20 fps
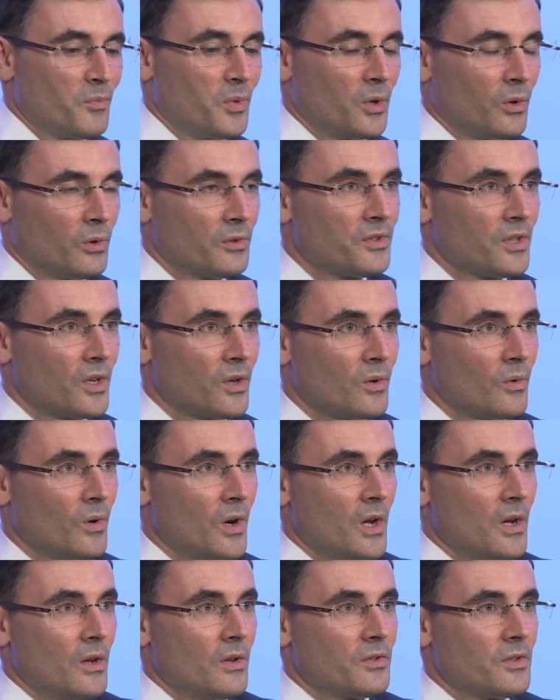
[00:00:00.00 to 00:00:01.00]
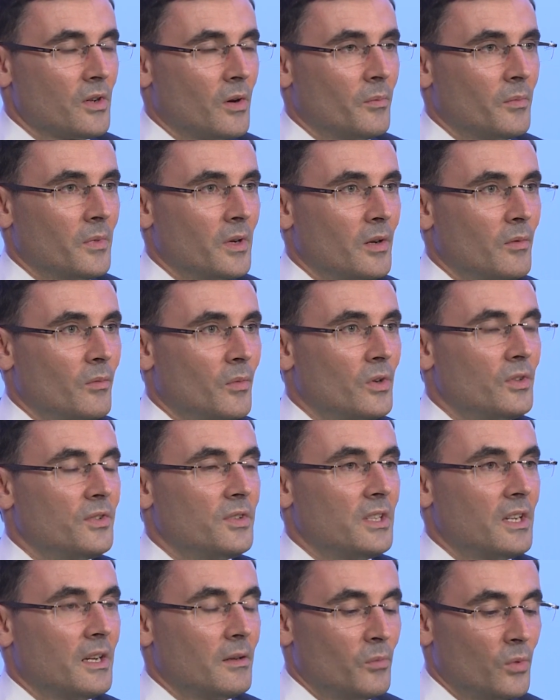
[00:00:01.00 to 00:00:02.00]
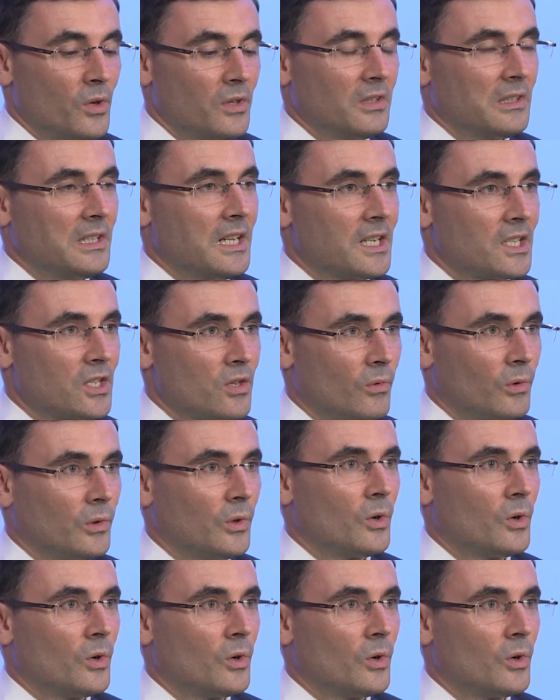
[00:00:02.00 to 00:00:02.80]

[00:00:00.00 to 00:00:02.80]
but also some multilateral